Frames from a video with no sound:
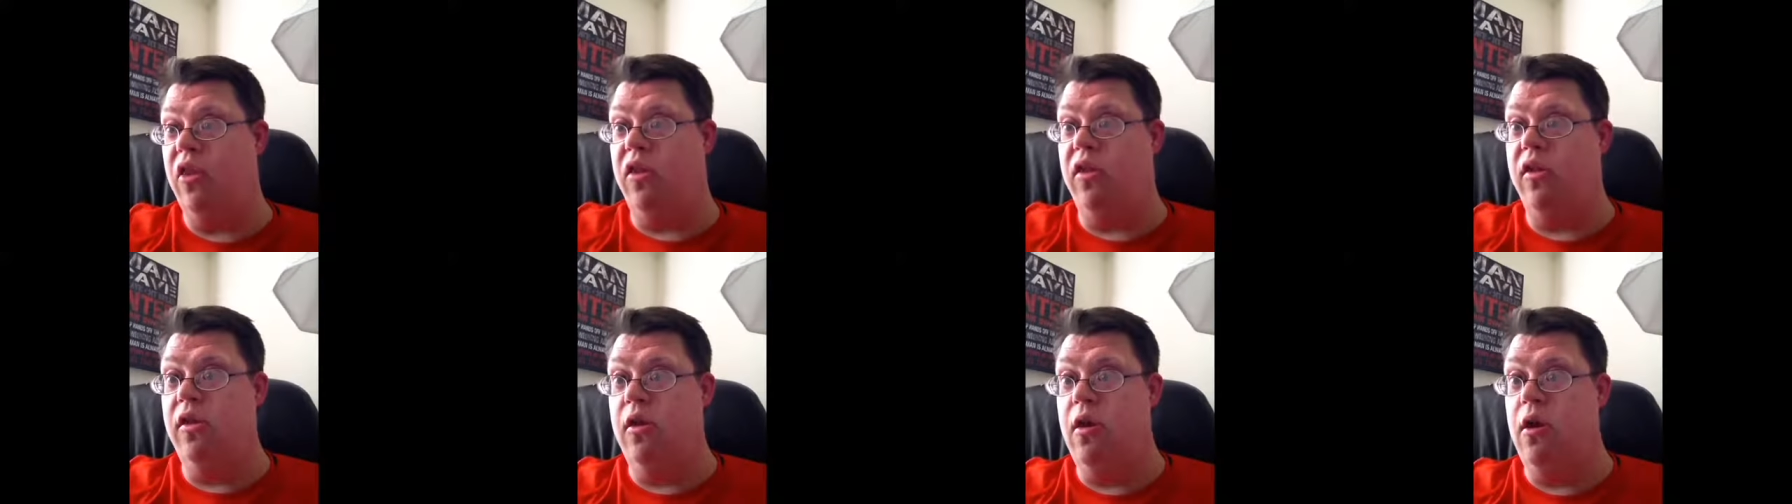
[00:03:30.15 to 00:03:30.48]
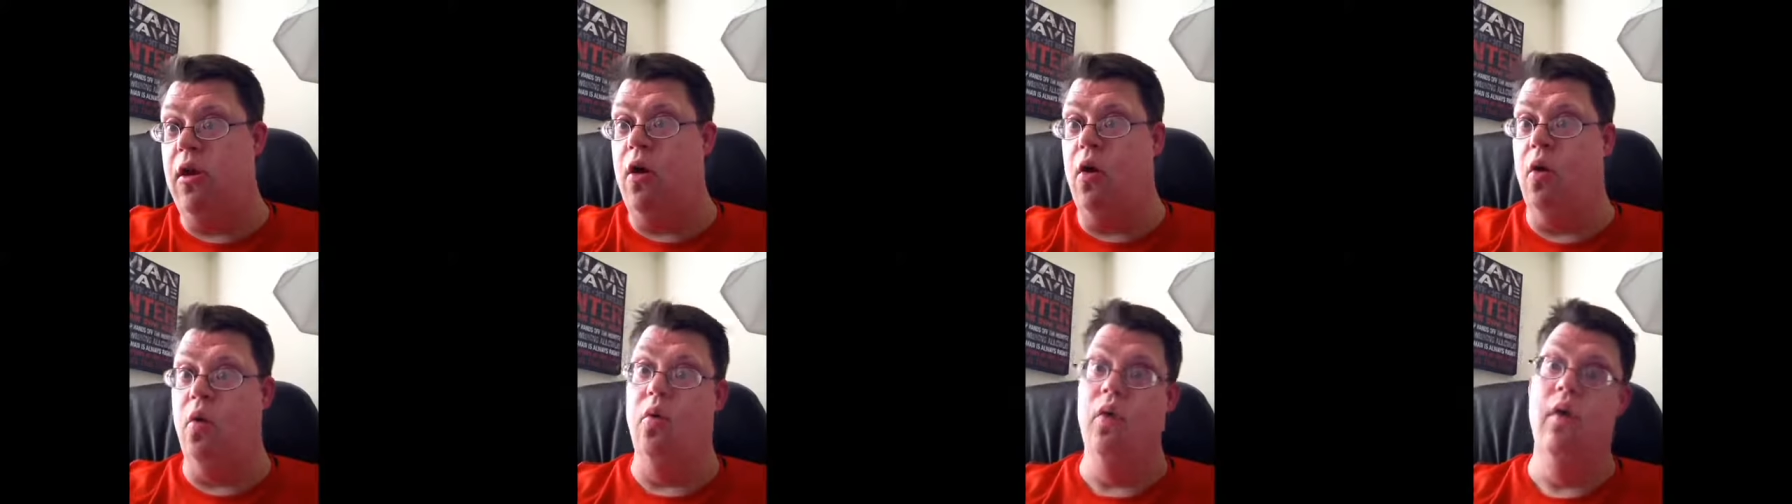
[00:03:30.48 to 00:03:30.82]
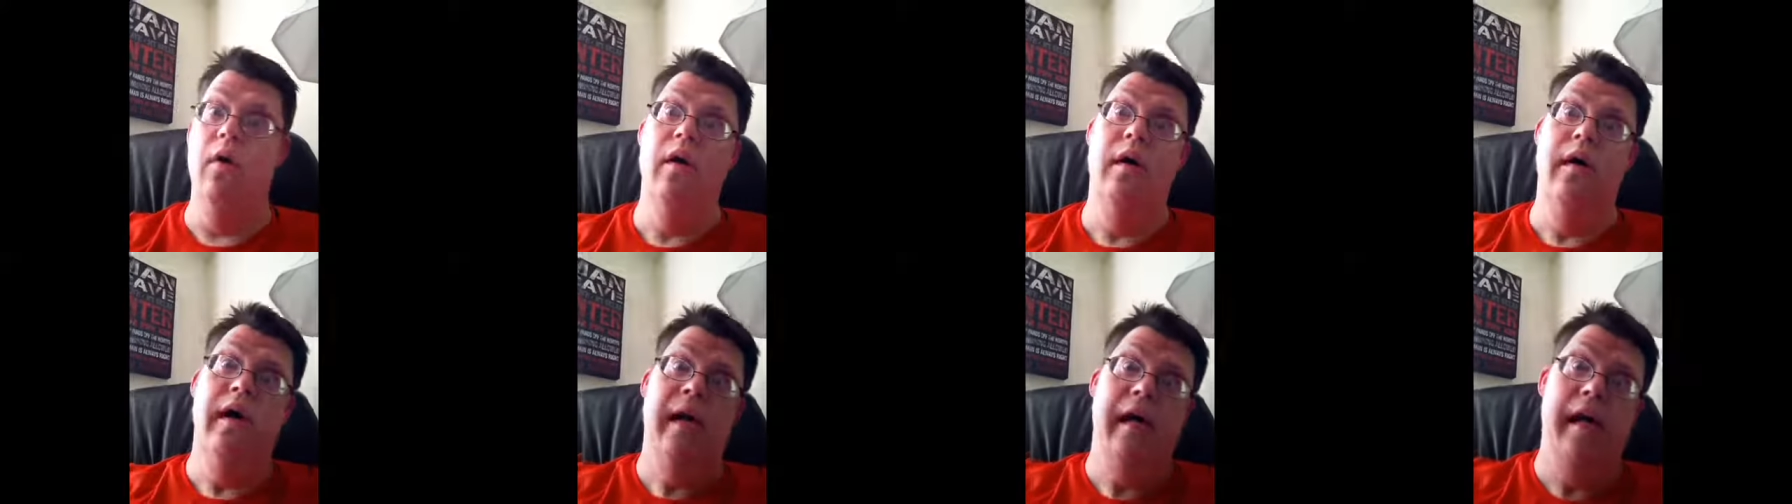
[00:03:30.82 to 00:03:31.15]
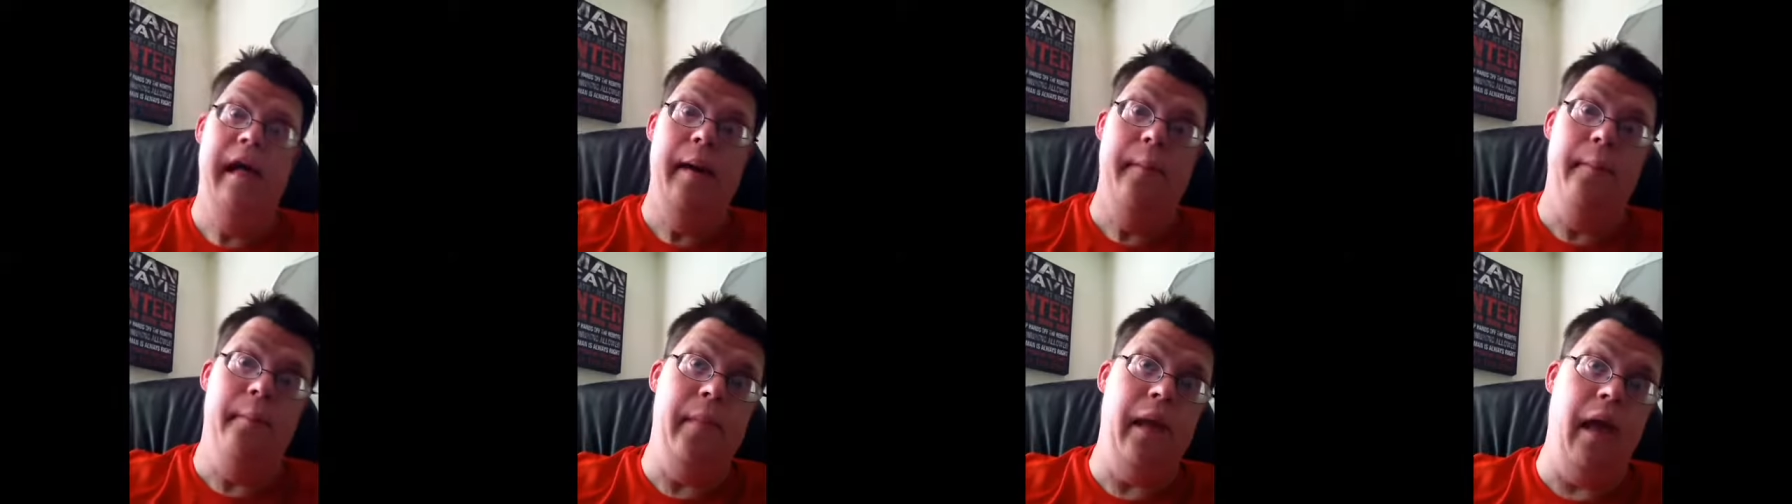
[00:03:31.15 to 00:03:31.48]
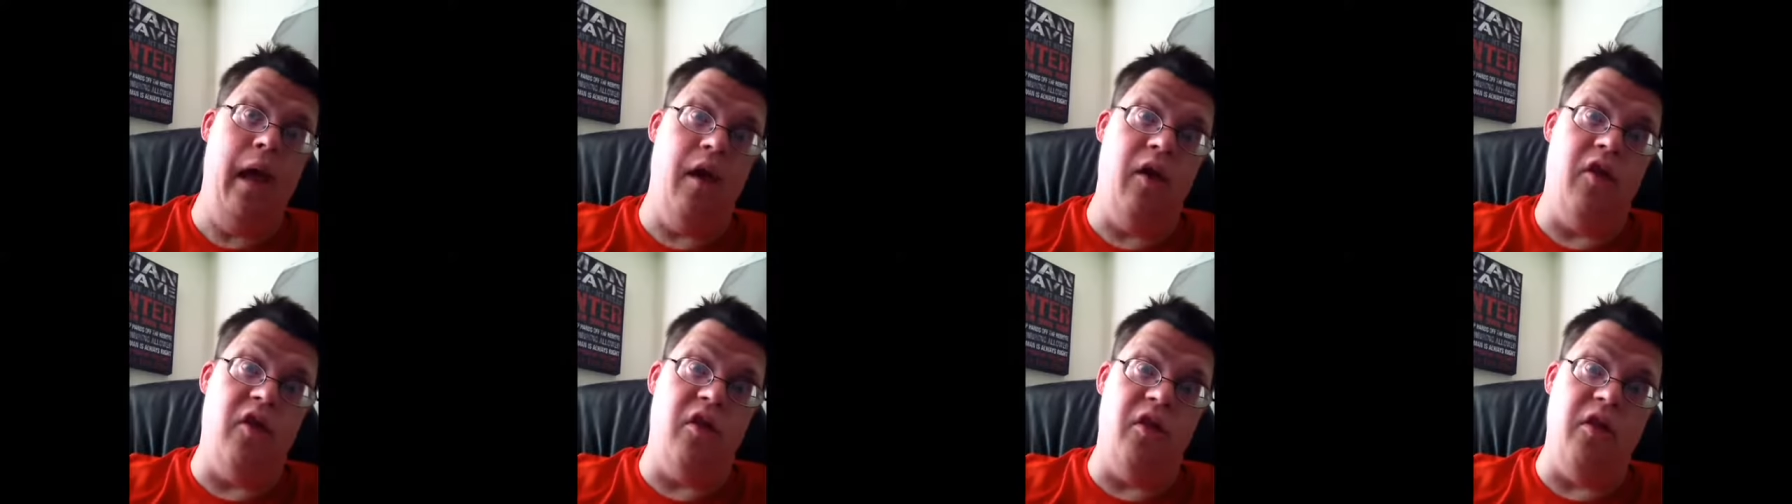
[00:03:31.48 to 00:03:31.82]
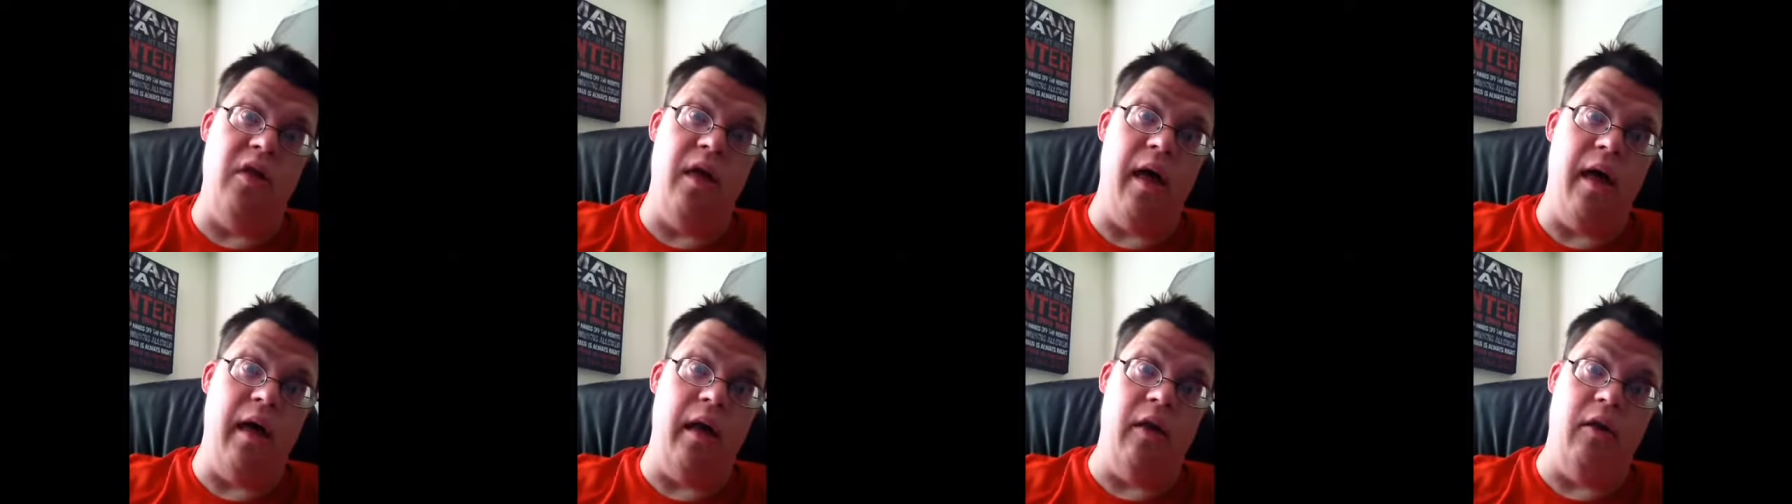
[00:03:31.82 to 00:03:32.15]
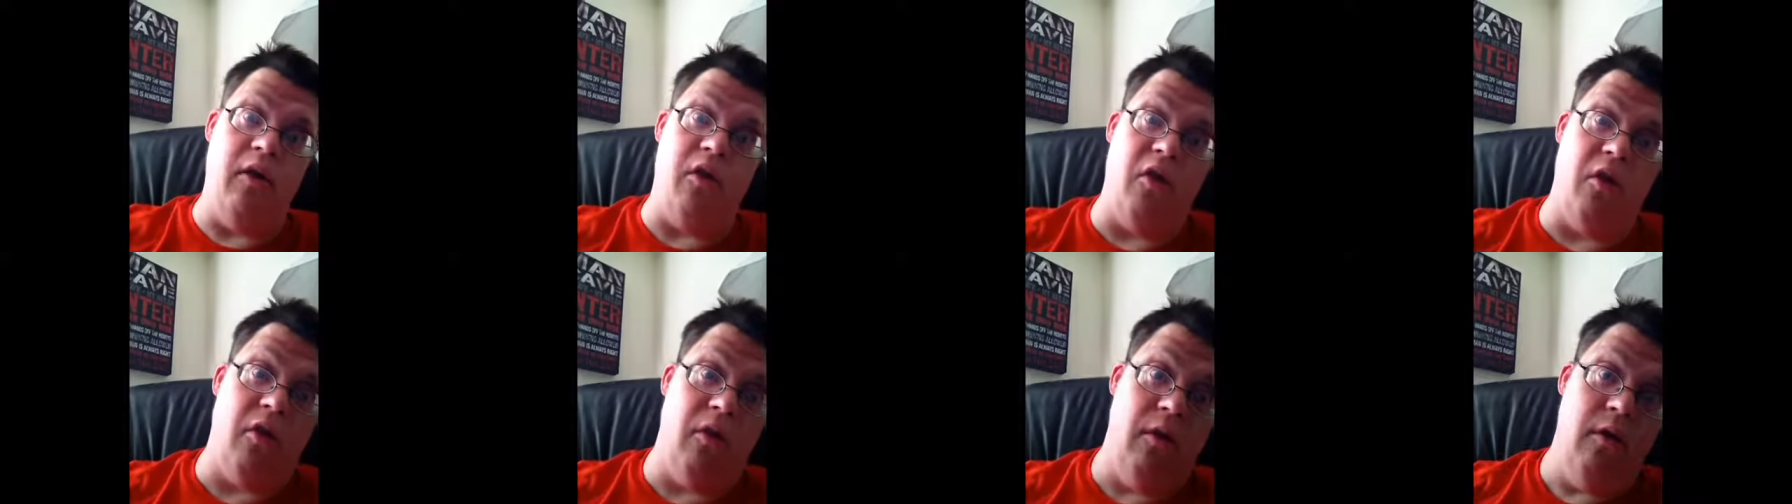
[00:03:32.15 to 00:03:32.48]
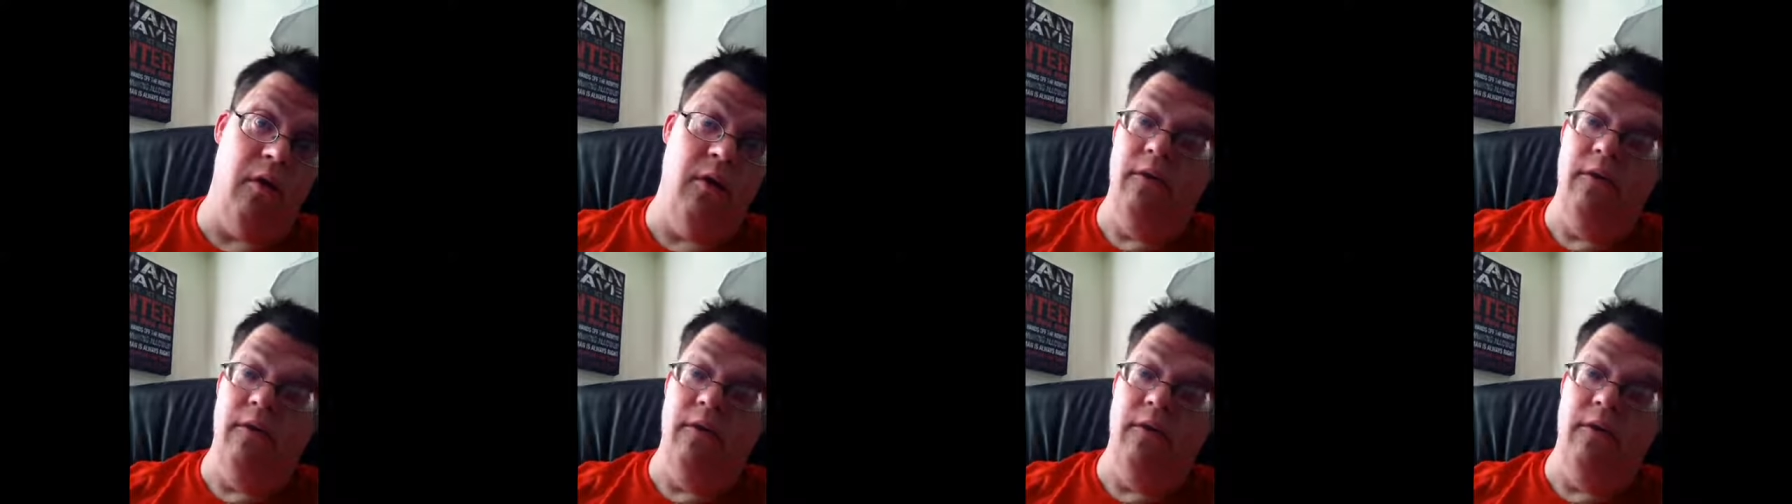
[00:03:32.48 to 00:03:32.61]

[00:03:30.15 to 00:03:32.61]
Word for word: snow. It makes sense.